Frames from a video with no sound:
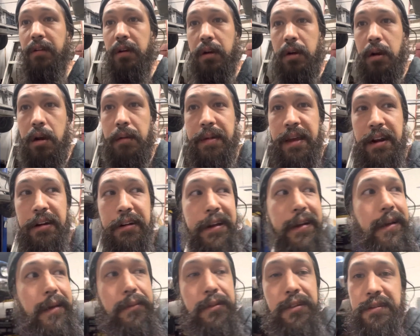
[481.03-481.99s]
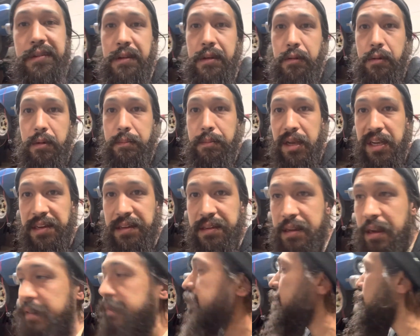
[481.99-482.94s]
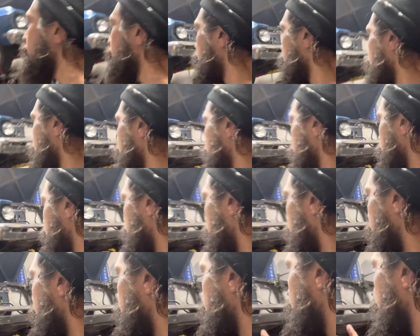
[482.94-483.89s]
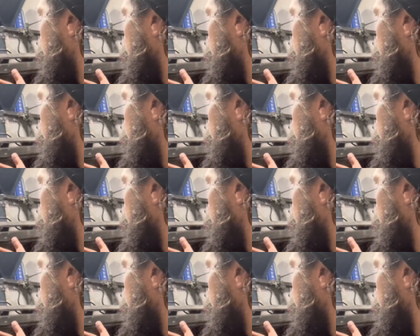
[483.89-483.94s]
car battery. I'm used to doing bike stuff. But